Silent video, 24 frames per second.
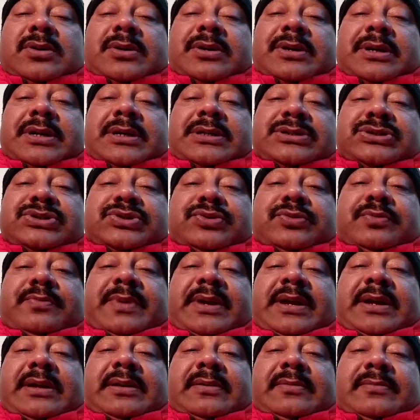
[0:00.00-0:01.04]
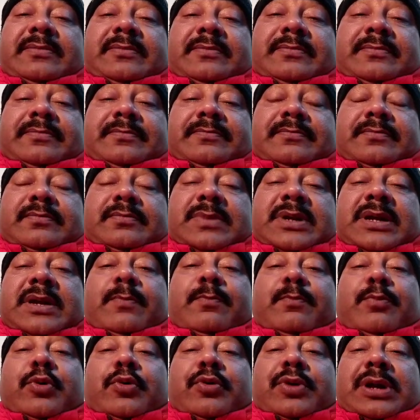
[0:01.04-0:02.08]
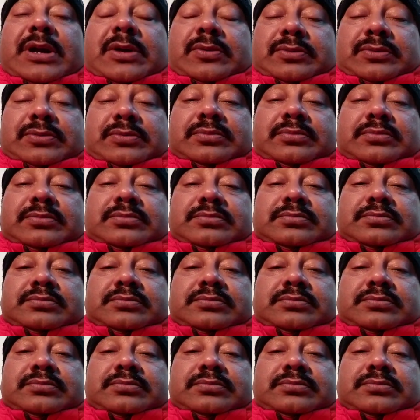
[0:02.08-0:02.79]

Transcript: or it should be a pronoun.